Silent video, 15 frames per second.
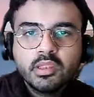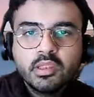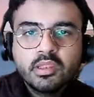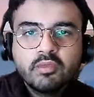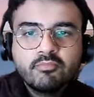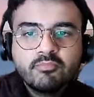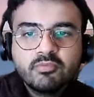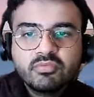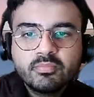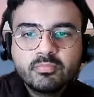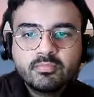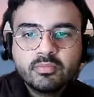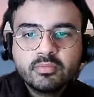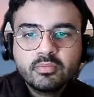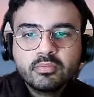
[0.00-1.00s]
If bishop
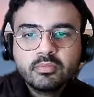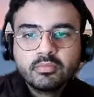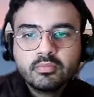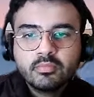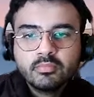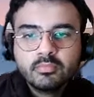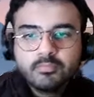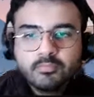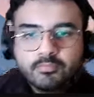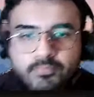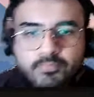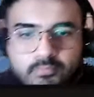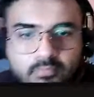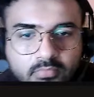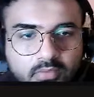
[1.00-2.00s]

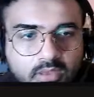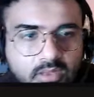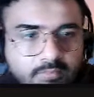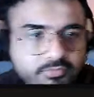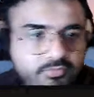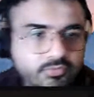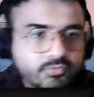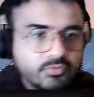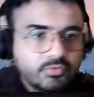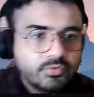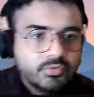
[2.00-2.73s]
comes to